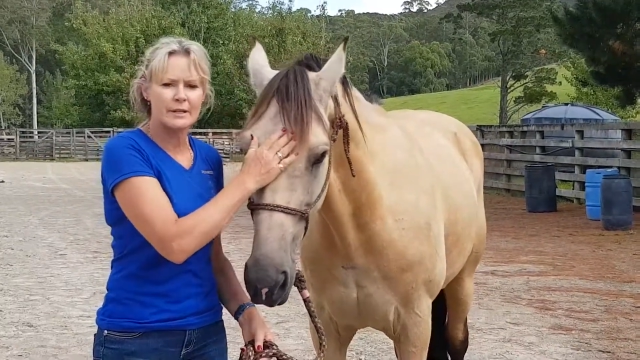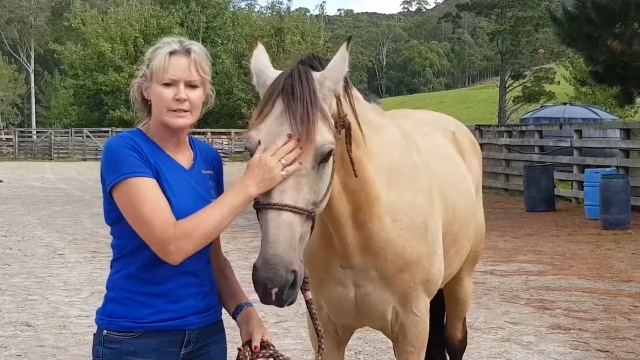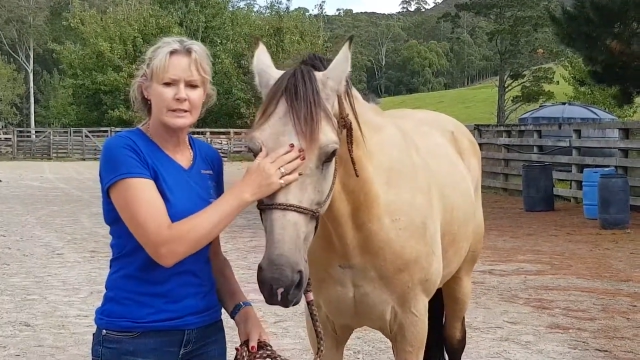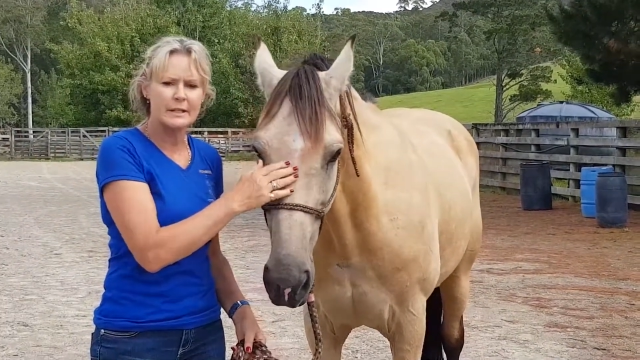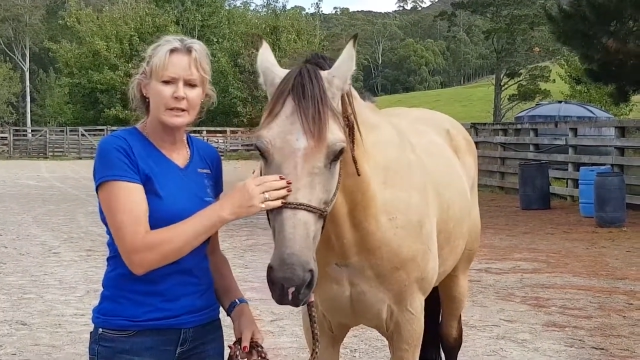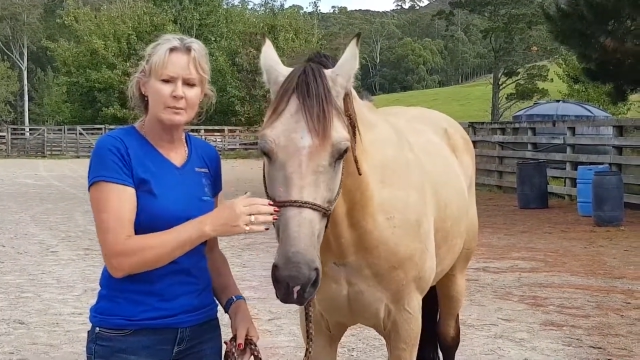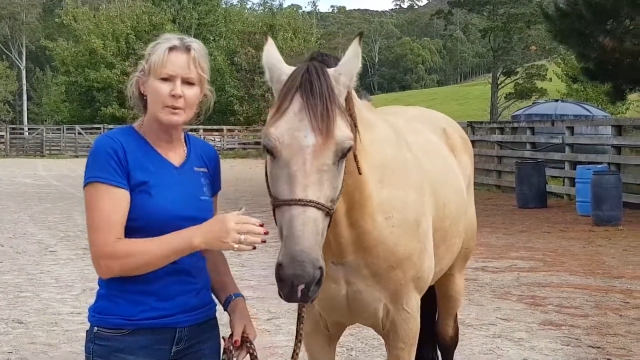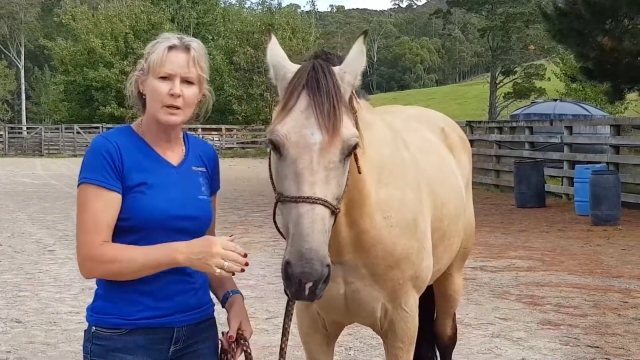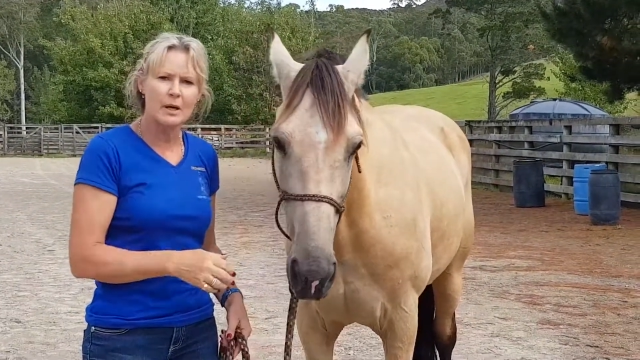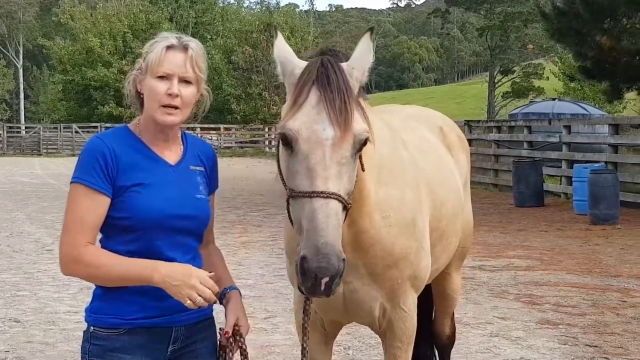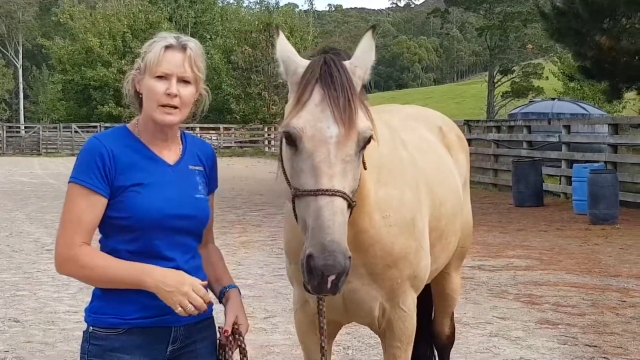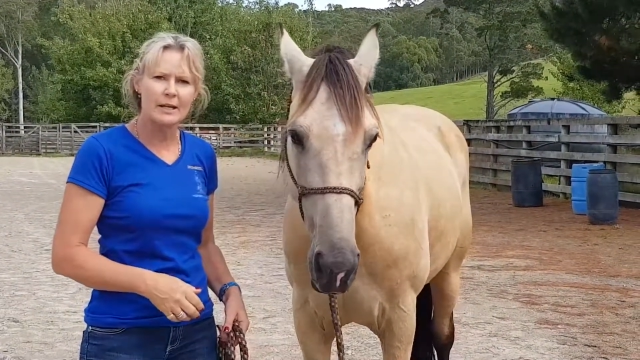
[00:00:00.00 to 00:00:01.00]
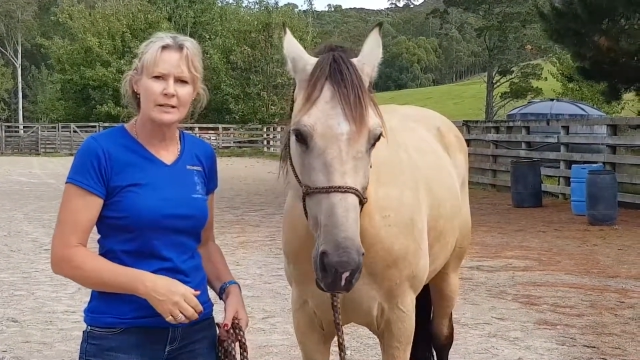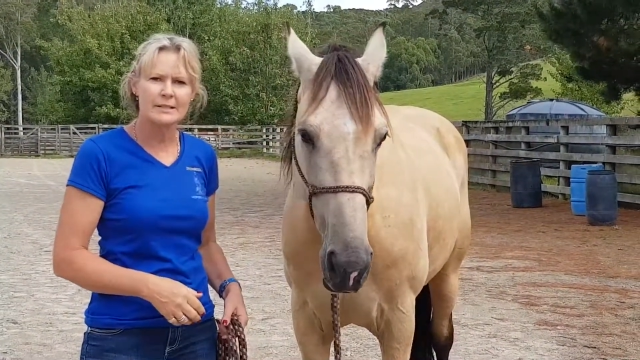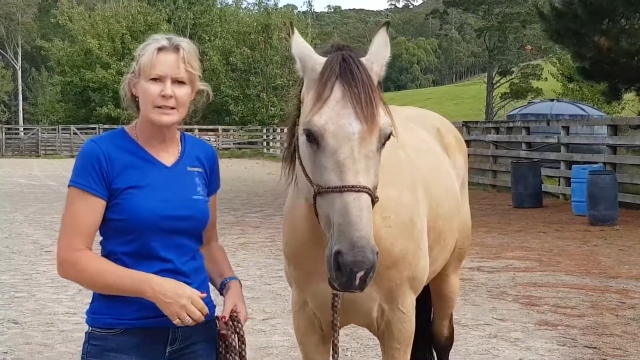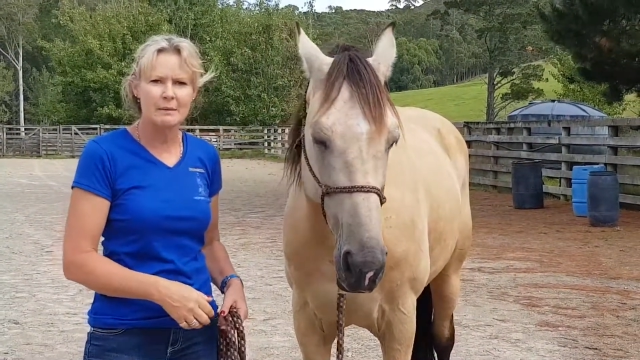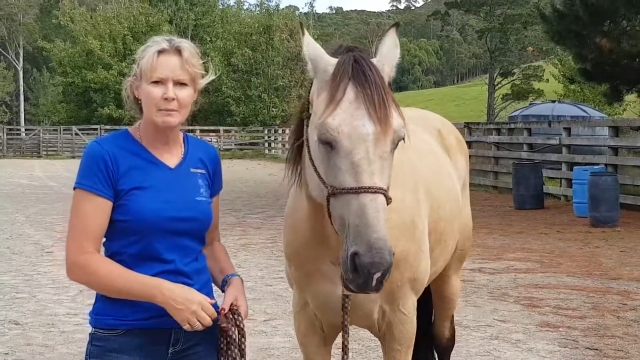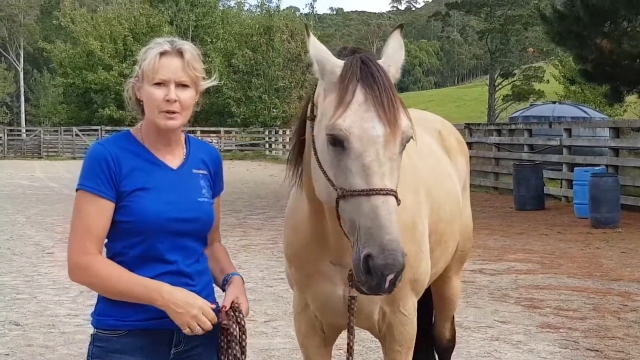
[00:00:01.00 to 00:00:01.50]
It's a little bit like kids
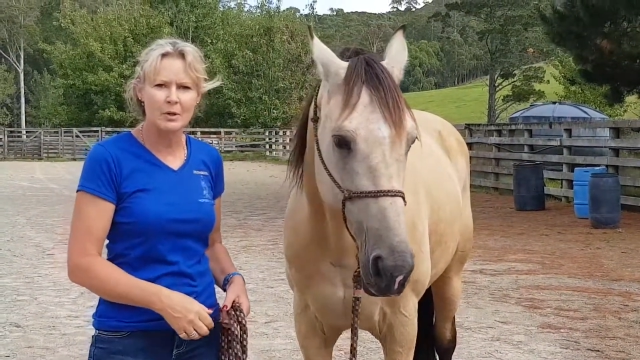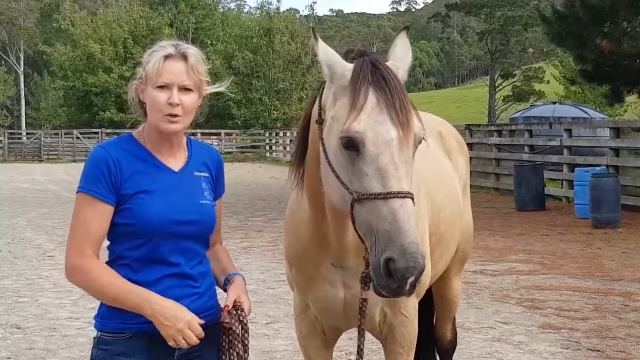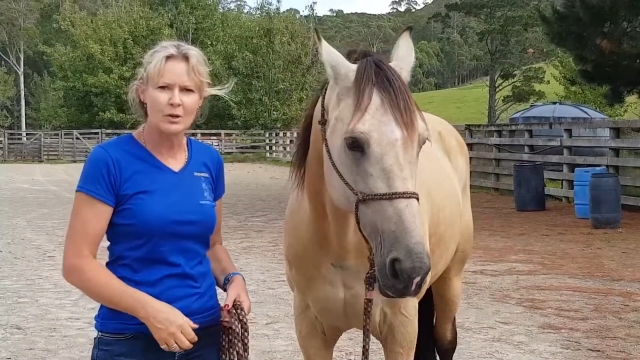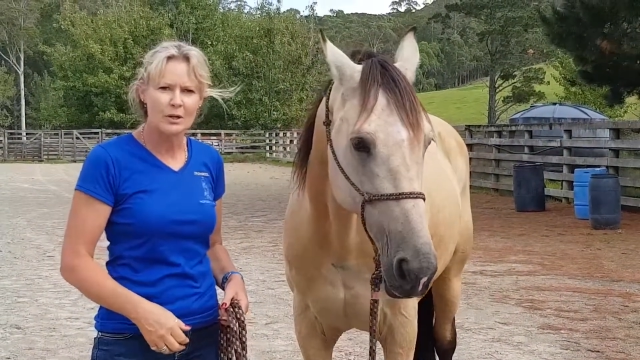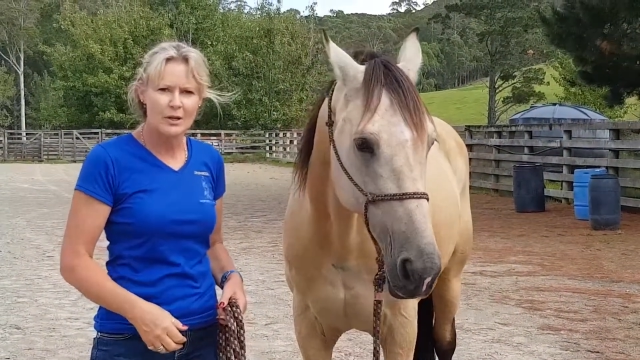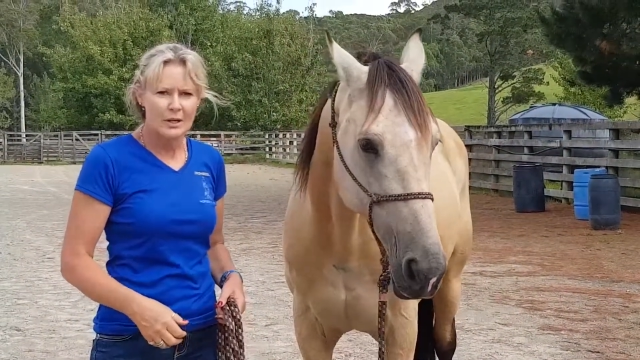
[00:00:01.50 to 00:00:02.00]
coming on